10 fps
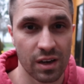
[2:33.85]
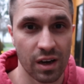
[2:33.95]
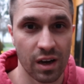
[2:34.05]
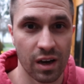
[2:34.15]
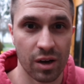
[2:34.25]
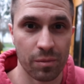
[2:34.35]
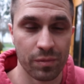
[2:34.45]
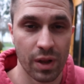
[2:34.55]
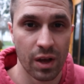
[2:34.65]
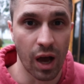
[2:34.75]

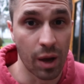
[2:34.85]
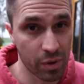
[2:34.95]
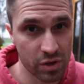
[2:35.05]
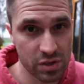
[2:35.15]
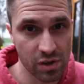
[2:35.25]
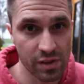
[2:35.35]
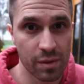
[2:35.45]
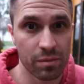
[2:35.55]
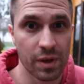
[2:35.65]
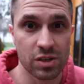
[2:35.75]
I purchased all
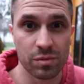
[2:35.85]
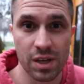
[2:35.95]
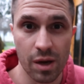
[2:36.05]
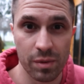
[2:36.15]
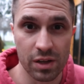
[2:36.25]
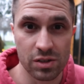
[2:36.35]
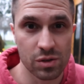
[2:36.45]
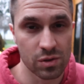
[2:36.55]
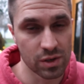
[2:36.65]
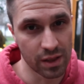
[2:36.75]
them. They should be coming in
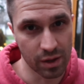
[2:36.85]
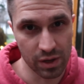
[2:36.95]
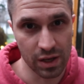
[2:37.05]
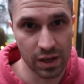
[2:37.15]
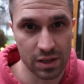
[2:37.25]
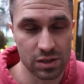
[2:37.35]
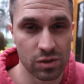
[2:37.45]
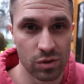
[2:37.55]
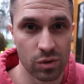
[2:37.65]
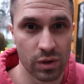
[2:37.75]
soon, and then we can get
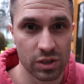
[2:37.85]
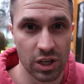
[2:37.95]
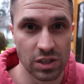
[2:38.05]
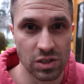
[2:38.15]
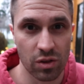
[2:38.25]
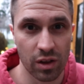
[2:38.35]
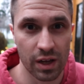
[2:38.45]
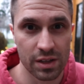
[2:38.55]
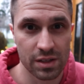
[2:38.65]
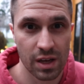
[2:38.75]
to changing all the
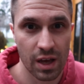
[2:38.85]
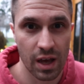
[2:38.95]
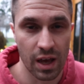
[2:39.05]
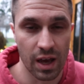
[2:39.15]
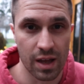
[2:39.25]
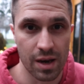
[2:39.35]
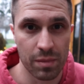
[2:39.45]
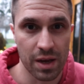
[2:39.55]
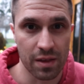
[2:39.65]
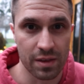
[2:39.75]
lights
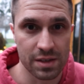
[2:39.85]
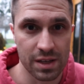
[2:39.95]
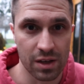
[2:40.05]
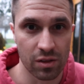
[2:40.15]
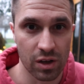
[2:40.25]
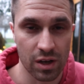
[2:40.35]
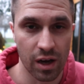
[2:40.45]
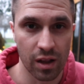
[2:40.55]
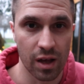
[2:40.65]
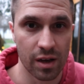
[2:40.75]
and making this thing look
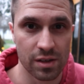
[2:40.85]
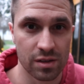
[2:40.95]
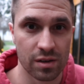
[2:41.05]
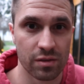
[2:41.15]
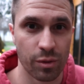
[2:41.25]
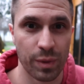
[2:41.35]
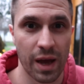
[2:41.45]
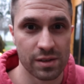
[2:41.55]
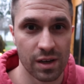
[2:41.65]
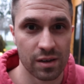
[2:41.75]
a lot nicer from the
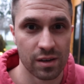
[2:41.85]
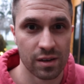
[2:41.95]
outside.